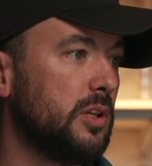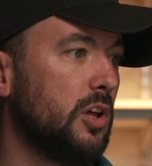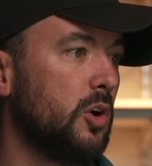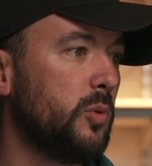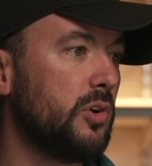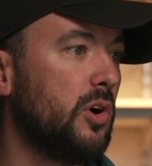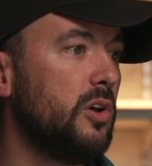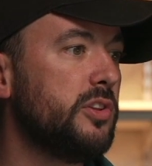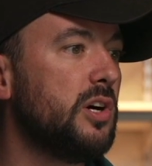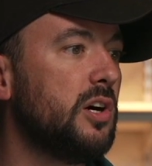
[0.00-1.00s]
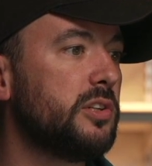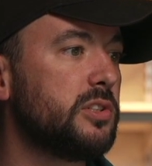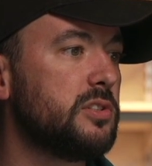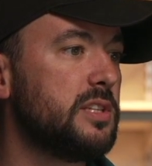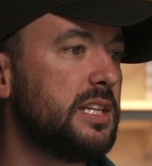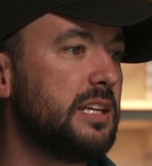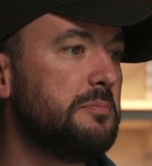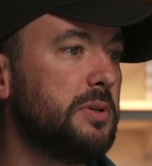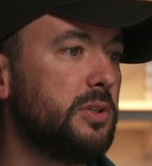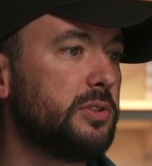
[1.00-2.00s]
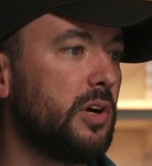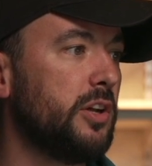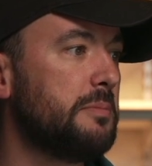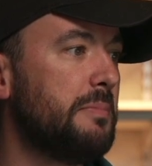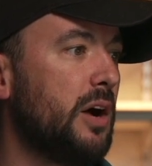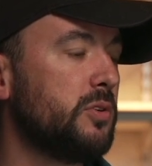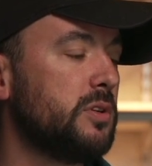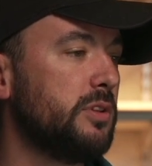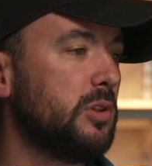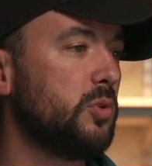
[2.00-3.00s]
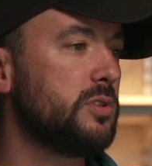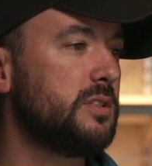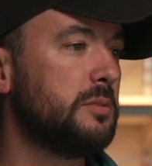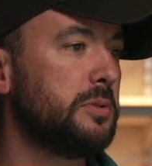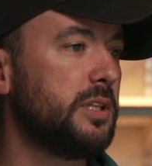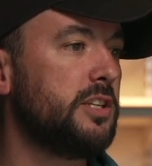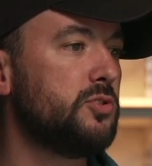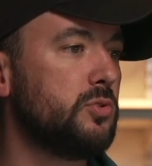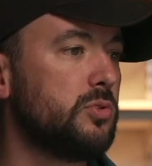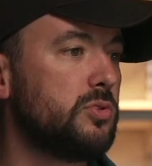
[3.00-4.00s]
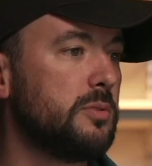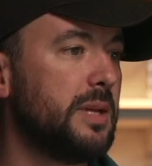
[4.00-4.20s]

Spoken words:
along with all the altars that he had built on the mountain of the Lord's temple and in Jerusalem,